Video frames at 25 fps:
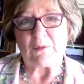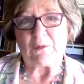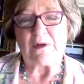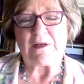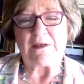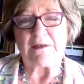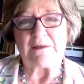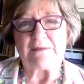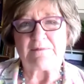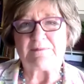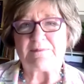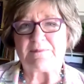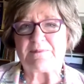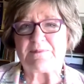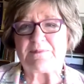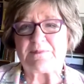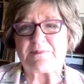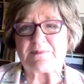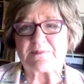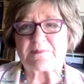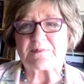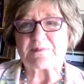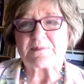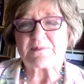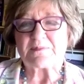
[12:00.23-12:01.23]
one,
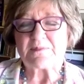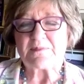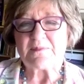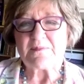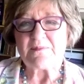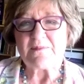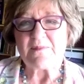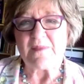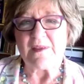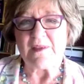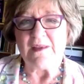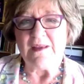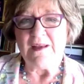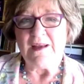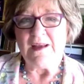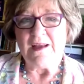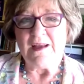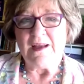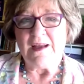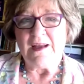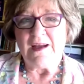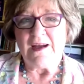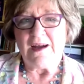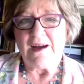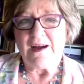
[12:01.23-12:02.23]

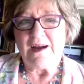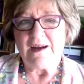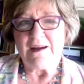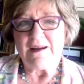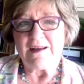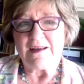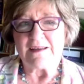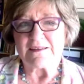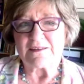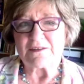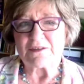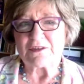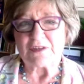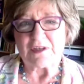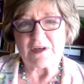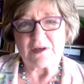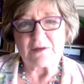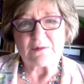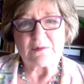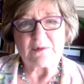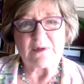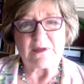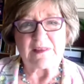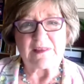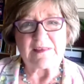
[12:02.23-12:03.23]
I
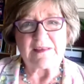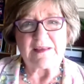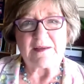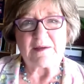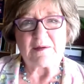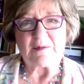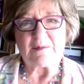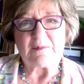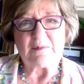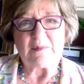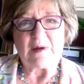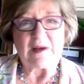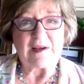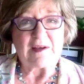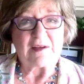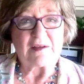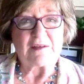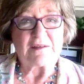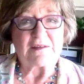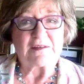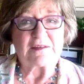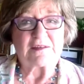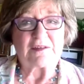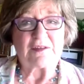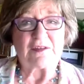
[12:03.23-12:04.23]
shared with him my
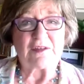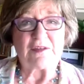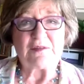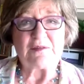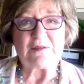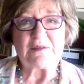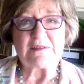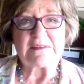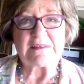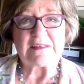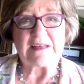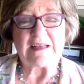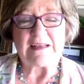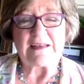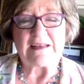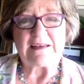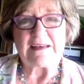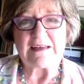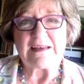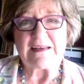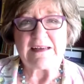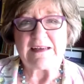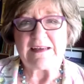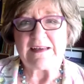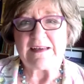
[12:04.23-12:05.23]
concerns, and
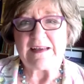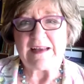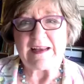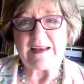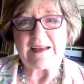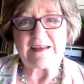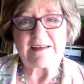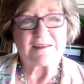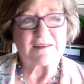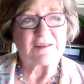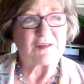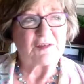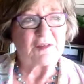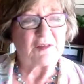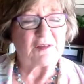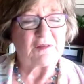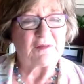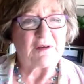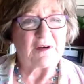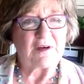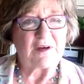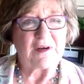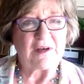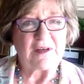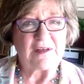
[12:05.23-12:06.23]
he answered
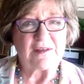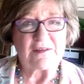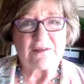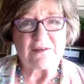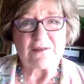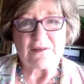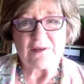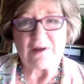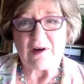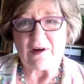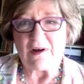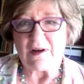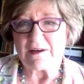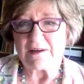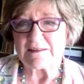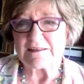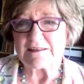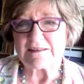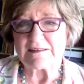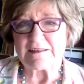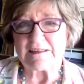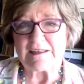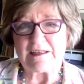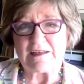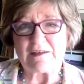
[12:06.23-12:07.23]
very
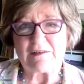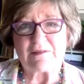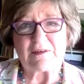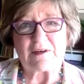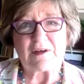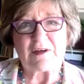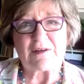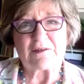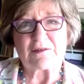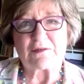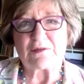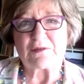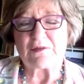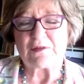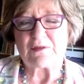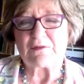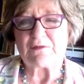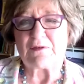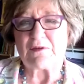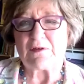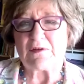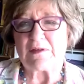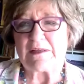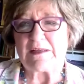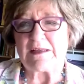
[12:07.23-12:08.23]
honestly, very
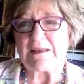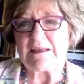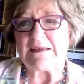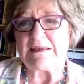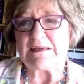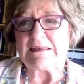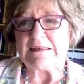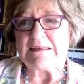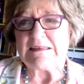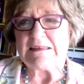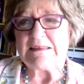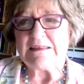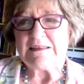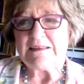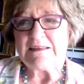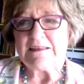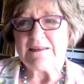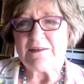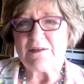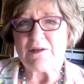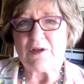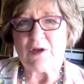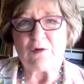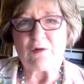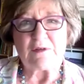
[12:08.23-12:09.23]
truthfully,
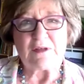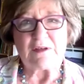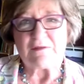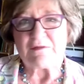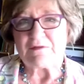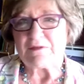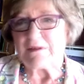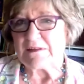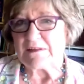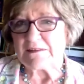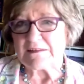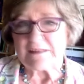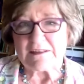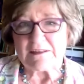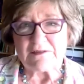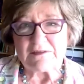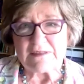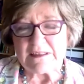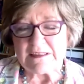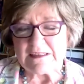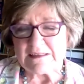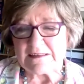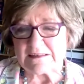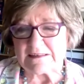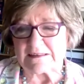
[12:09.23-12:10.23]
no
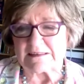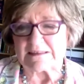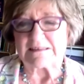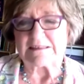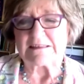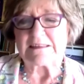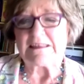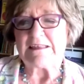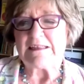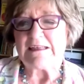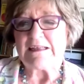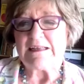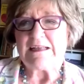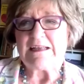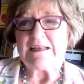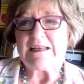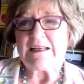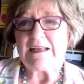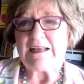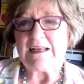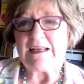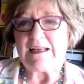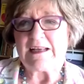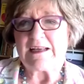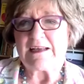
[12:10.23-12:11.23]
defensiveness.
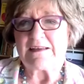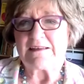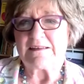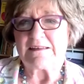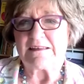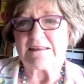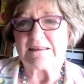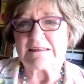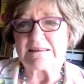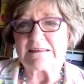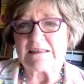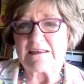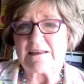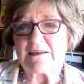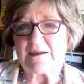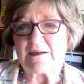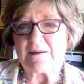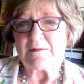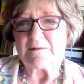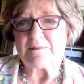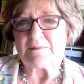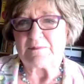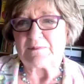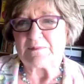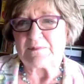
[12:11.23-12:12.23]
And
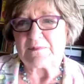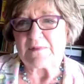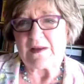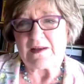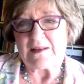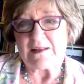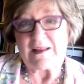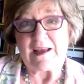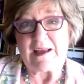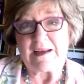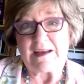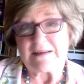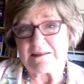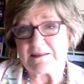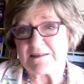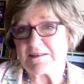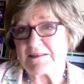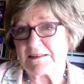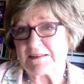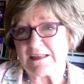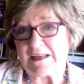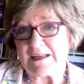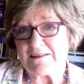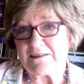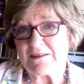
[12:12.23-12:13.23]
um, I liked
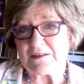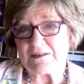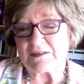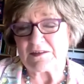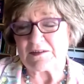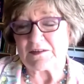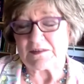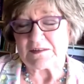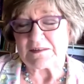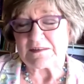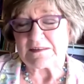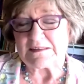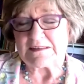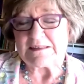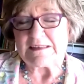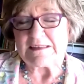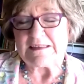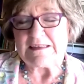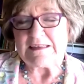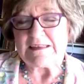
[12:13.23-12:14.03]
his answers.